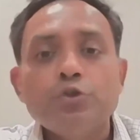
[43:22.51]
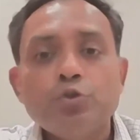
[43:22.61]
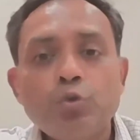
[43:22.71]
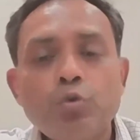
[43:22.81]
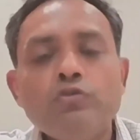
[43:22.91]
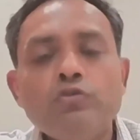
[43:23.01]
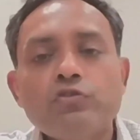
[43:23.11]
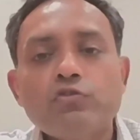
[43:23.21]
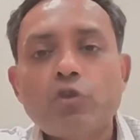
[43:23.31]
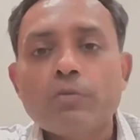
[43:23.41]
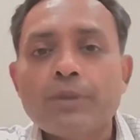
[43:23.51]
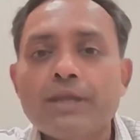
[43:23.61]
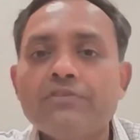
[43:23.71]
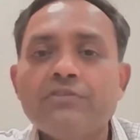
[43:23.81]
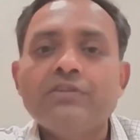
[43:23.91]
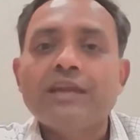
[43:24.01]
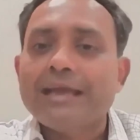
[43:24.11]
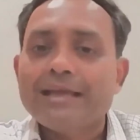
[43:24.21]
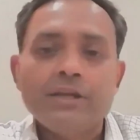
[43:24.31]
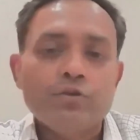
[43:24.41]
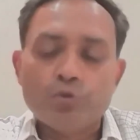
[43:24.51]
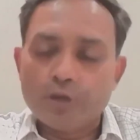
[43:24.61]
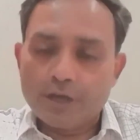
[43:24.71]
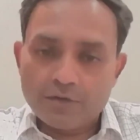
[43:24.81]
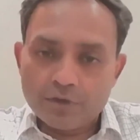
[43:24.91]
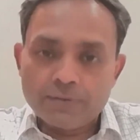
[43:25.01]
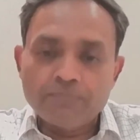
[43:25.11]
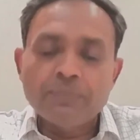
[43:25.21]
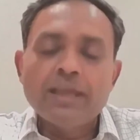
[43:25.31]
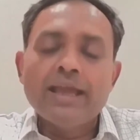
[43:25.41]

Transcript: those stock prices are likely to recover.